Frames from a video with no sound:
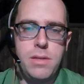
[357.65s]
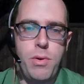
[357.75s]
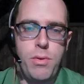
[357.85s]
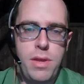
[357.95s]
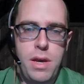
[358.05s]

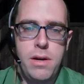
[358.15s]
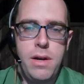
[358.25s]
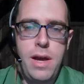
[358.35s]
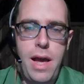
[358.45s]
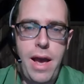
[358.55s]
both there
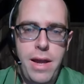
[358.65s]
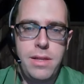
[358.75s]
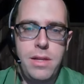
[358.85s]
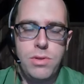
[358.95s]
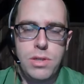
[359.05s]
and in
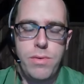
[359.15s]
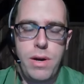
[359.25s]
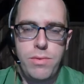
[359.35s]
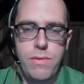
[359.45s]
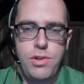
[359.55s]
the
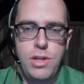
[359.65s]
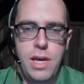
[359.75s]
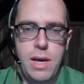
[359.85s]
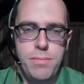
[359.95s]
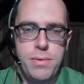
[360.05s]
Nuseirat refugee
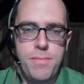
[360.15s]
camp.